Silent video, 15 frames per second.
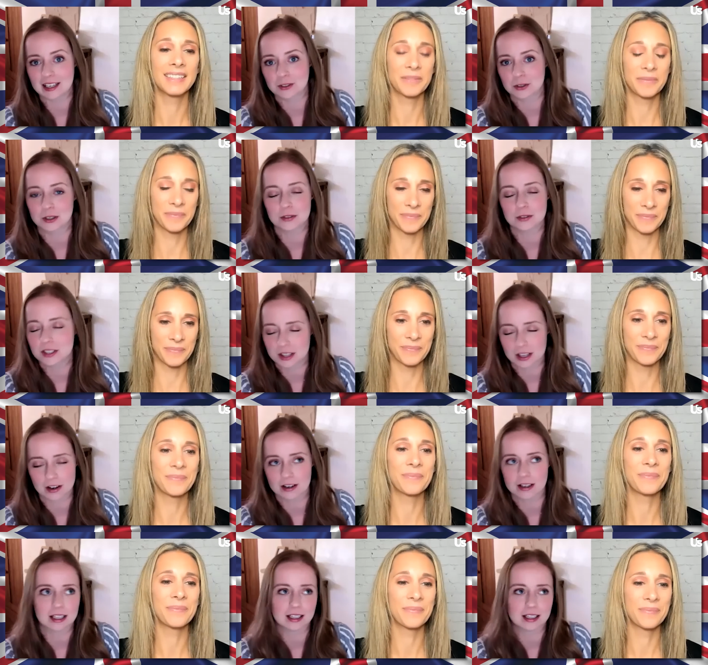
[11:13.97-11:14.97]
Speaker 1: I sort of mm. sit hmm. there
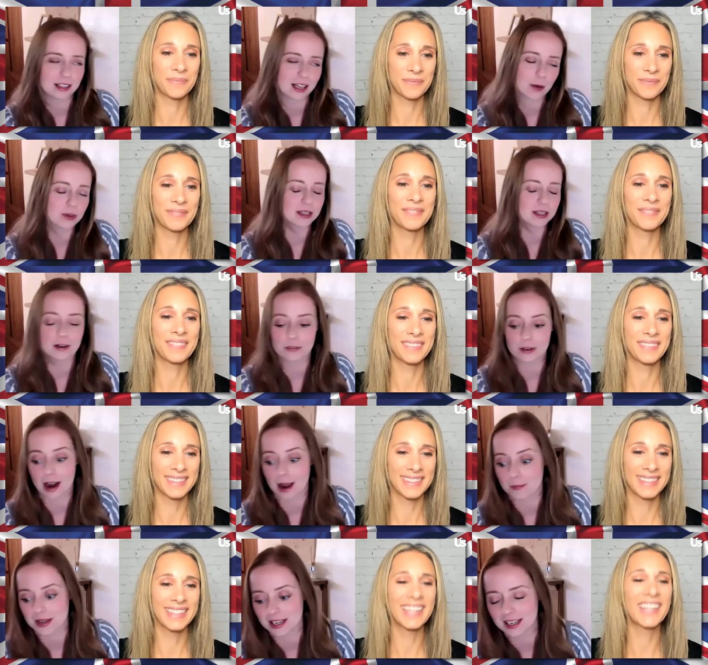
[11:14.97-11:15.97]
that would never
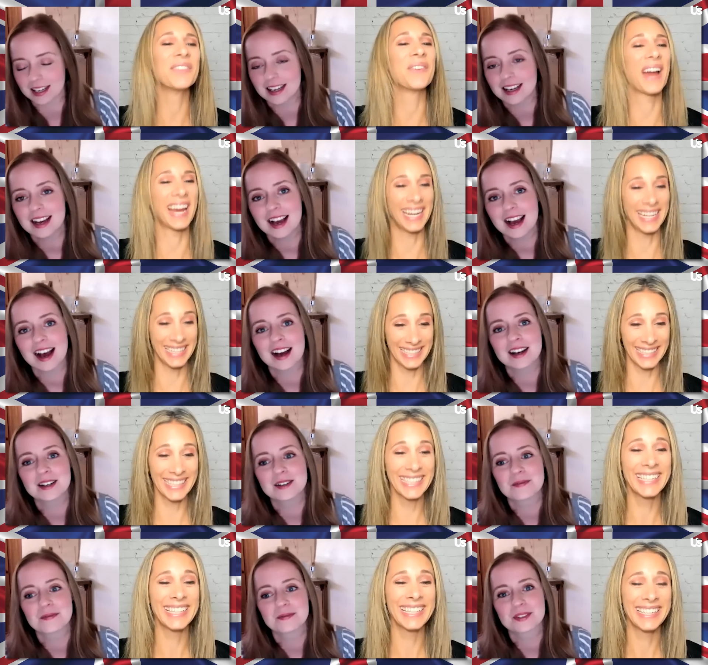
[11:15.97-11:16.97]
happen. Right.
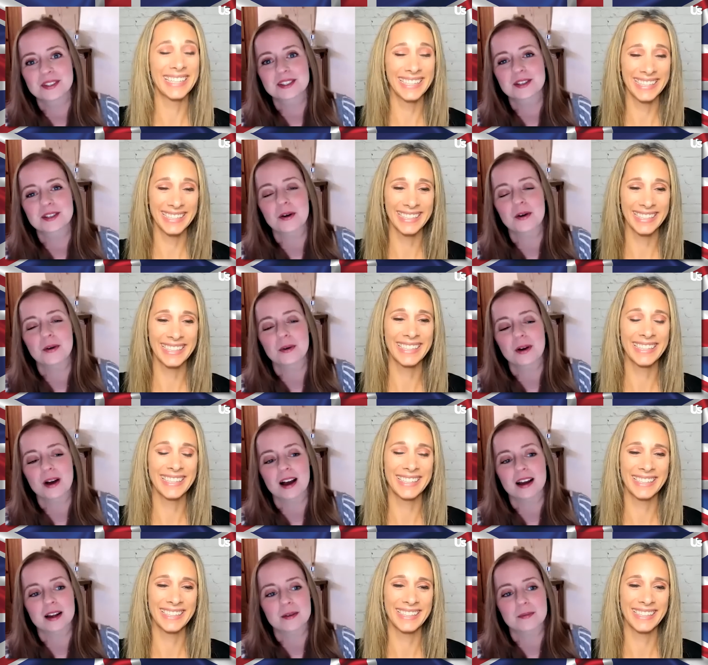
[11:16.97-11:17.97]
Um, so
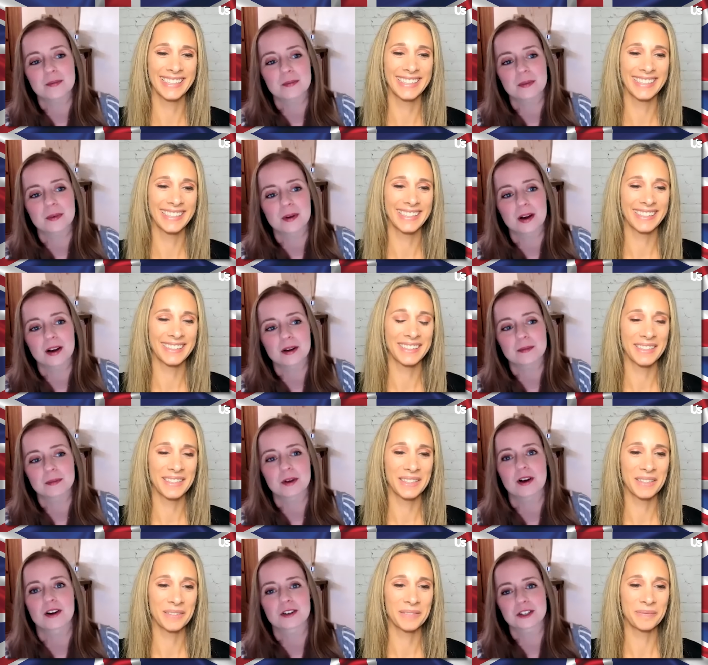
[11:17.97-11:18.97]
I'm I'm
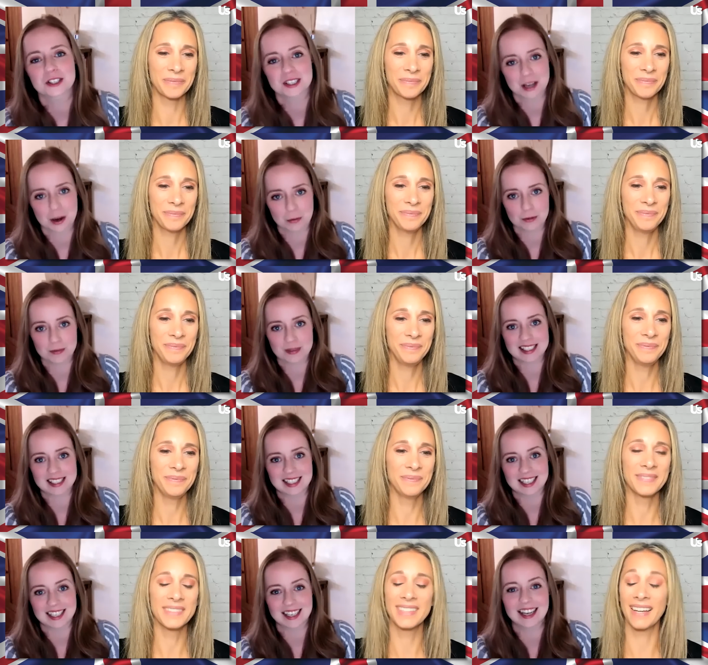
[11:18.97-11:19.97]
cautiously
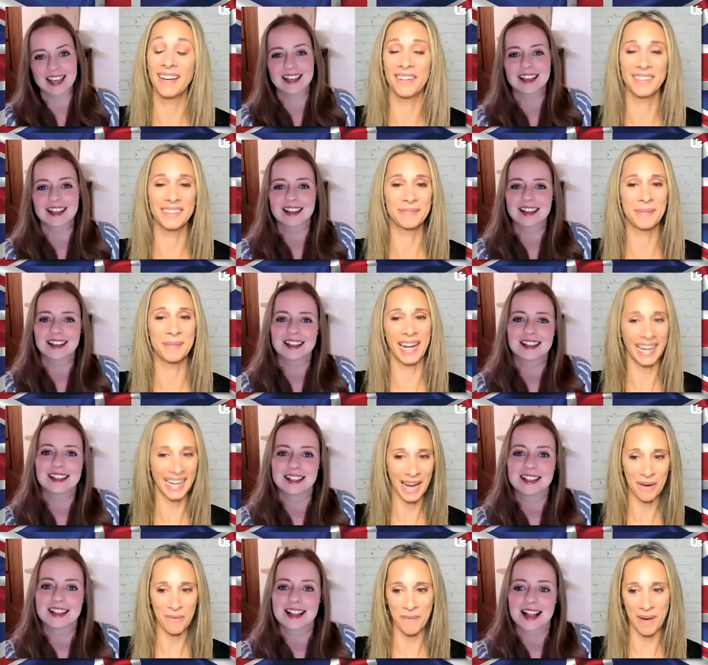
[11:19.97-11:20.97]
optimistic.
Speaker 2: Oh, but I
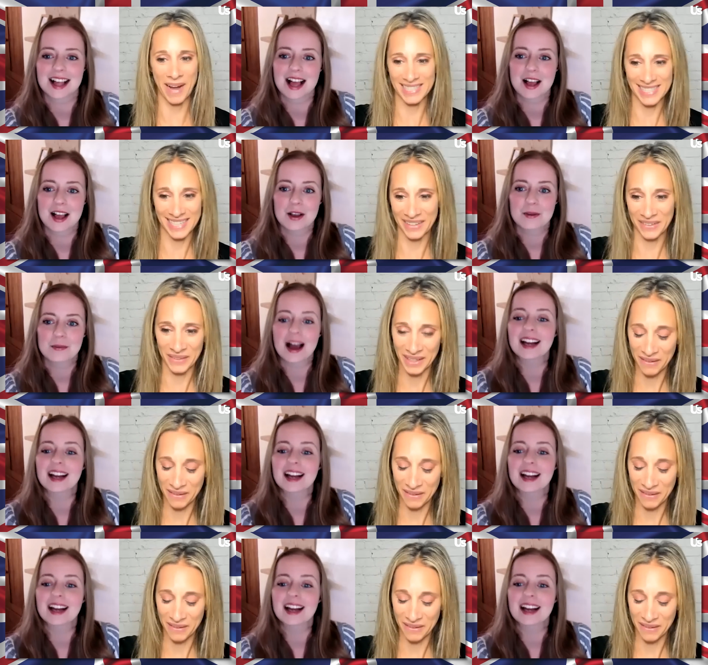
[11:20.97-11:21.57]
can't wait to only